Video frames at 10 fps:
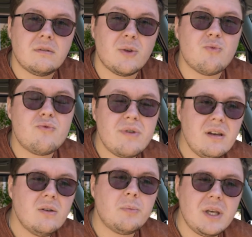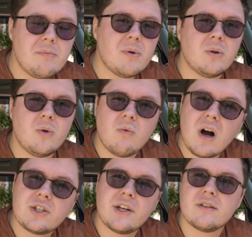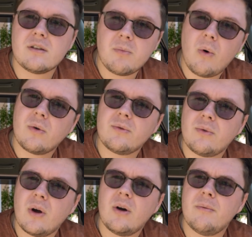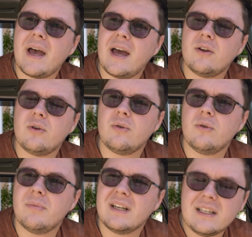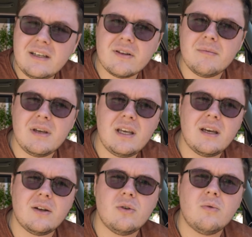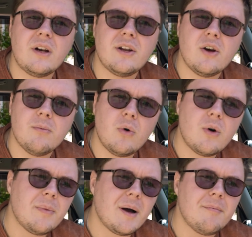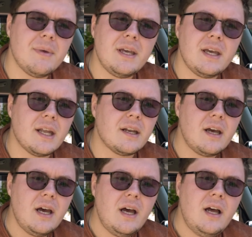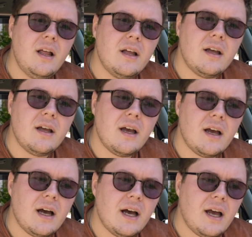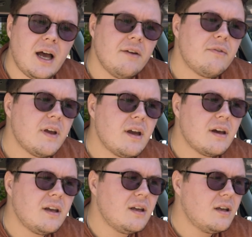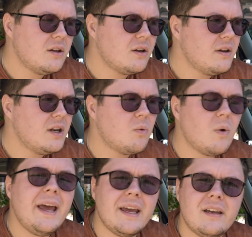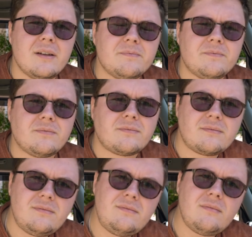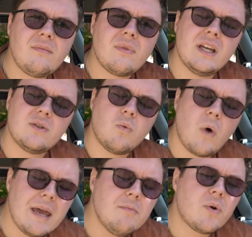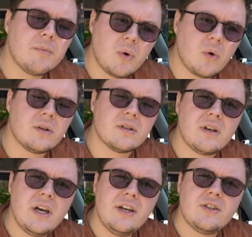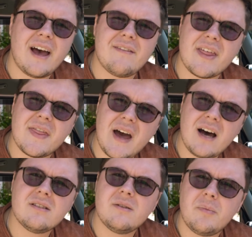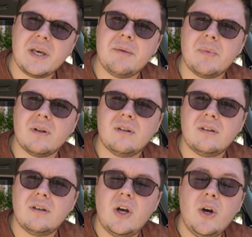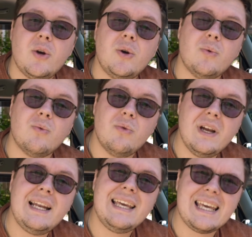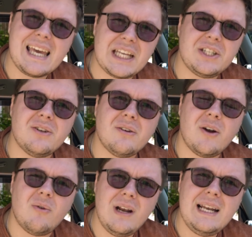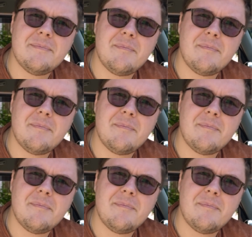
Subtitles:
The real people who watch and support Rome and who believe in me and who want to know more about me. And I figure, you know, in a way, it's way more important to have 1,000 people who really get you and really